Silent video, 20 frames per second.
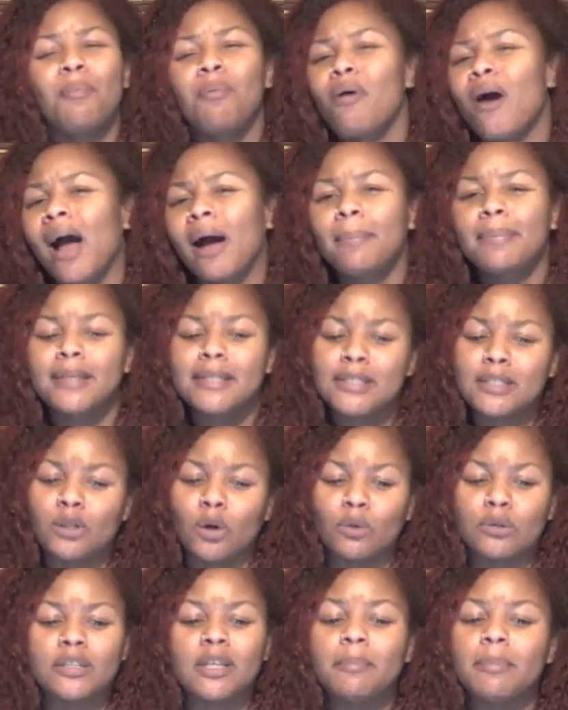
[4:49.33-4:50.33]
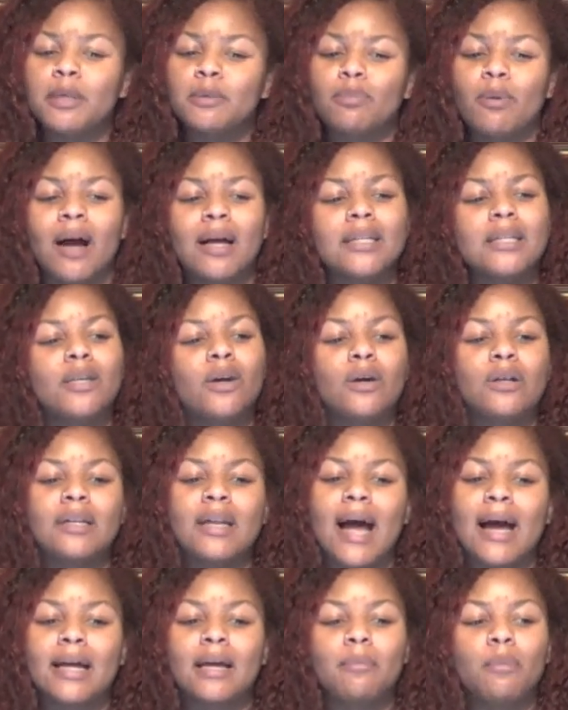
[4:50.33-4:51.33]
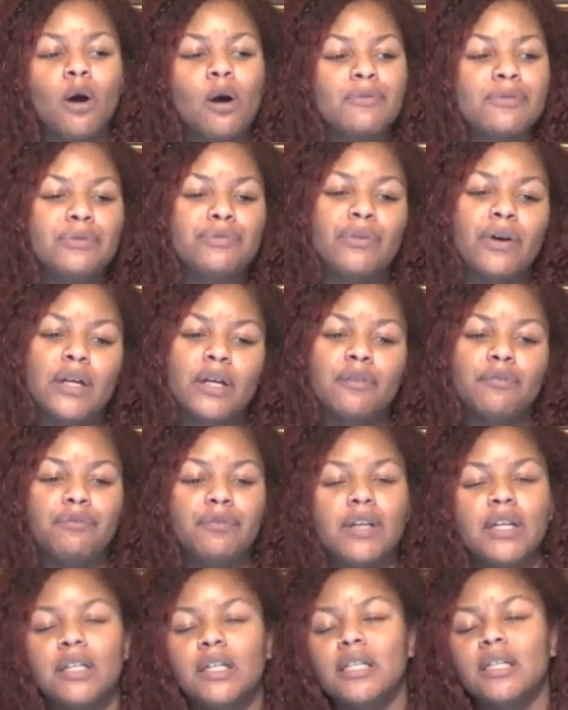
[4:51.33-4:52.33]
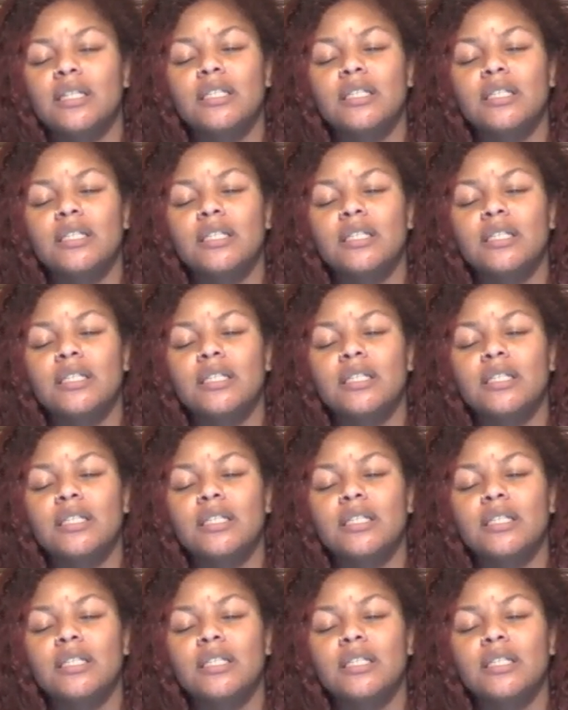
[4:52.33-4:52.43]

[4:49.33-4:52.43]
Probably so. Some bitch probably gonna knock him off his fucking feet.